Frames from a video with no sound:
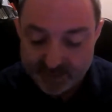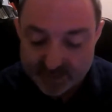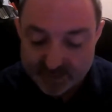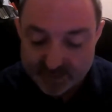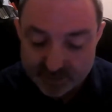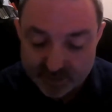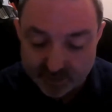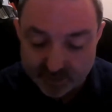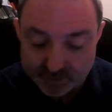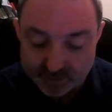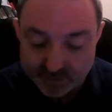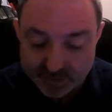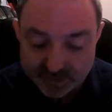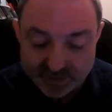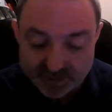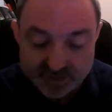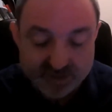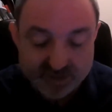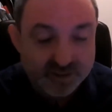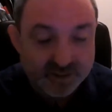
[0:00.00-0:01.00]
Sort of
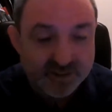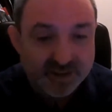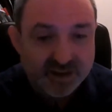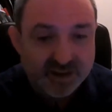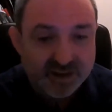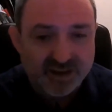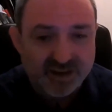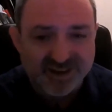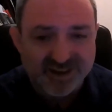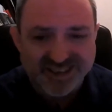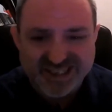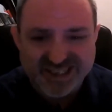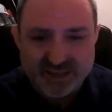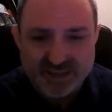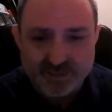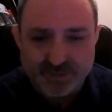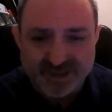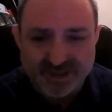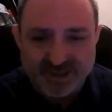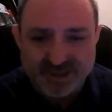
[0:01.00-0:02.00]

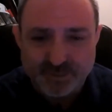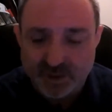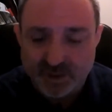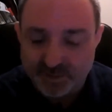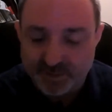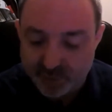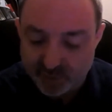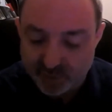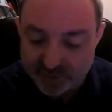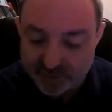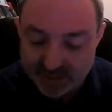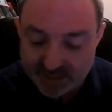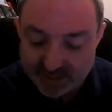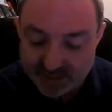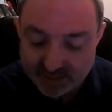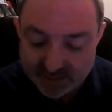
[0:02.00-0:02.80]
lightish, medium light body.